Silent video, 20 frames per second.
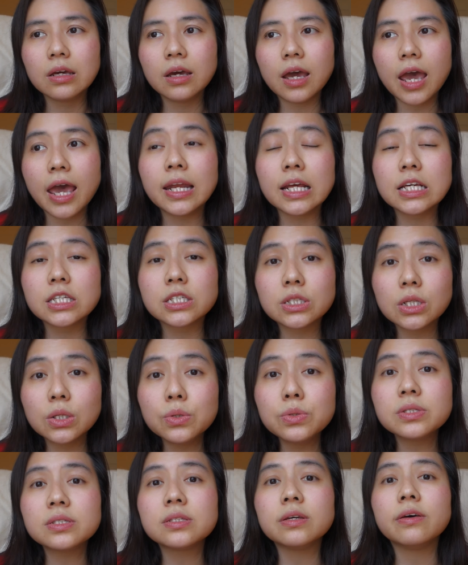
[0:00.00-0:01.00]
an
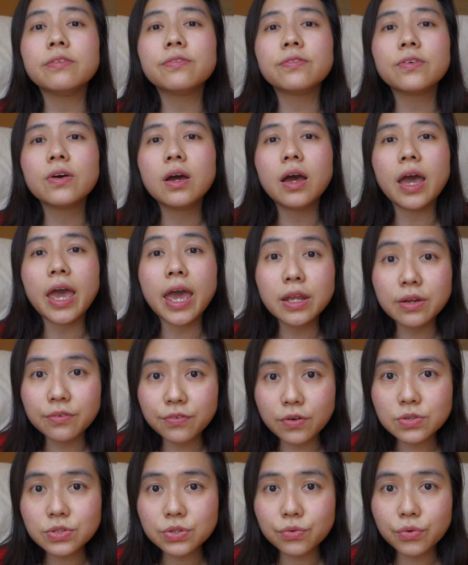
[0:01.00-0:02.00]
exclusive
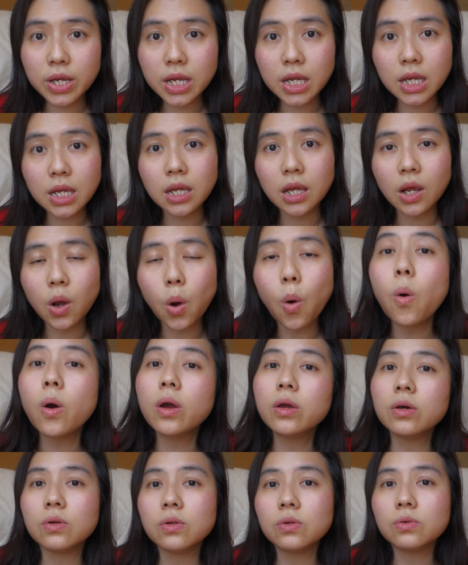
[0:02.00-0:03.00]
anniversary
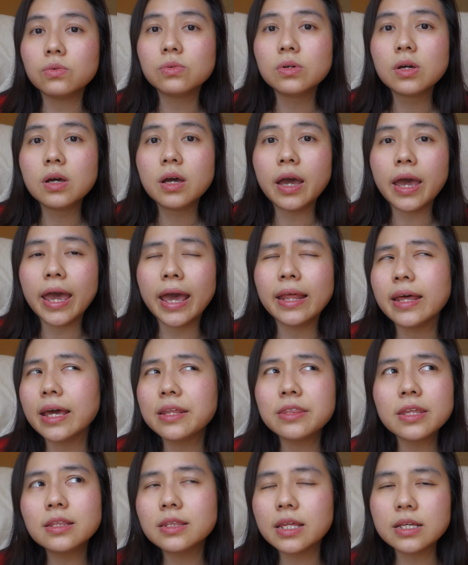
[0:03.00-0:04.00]
oil, and I
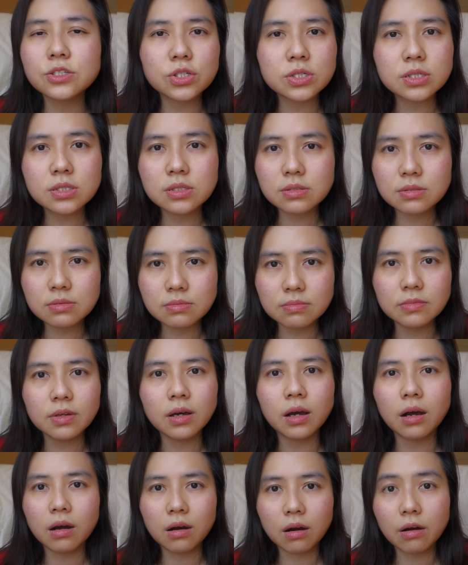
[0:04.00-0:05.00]
think they just
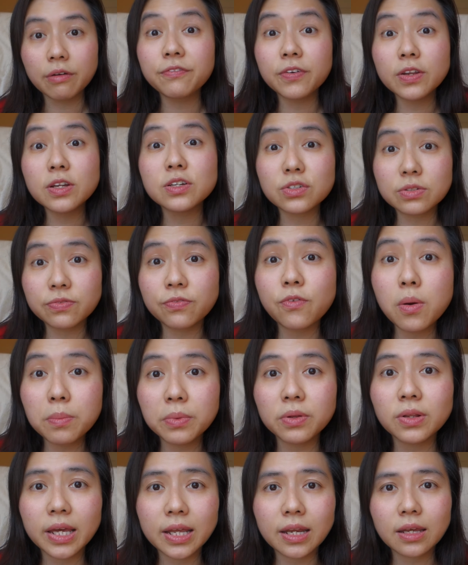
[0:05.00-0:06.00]
are finished
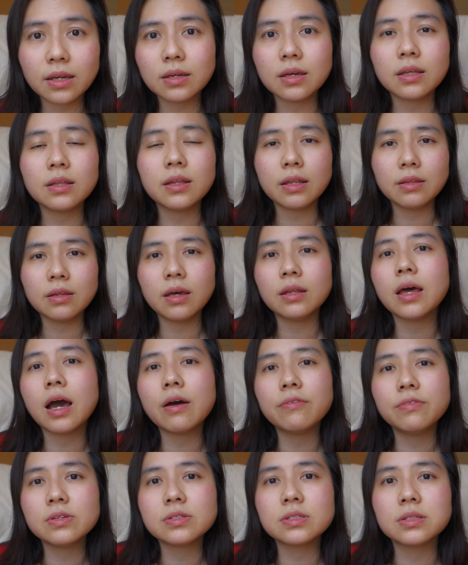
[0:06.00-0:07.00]
formulating it, and then
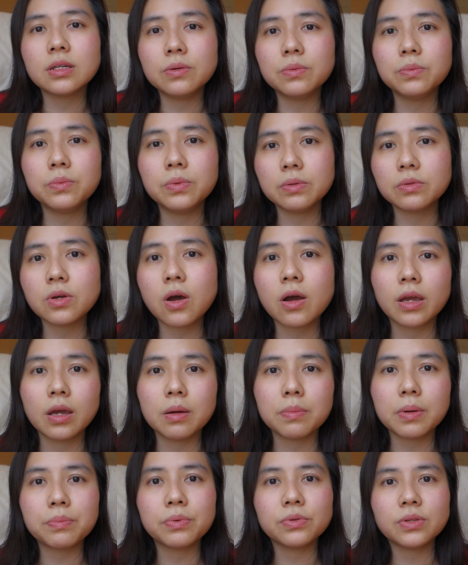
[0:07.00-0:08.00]
obviously we're talking
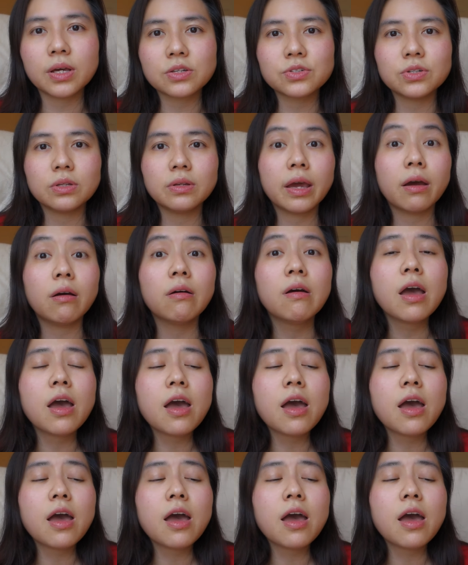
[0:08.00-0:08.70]
about production now.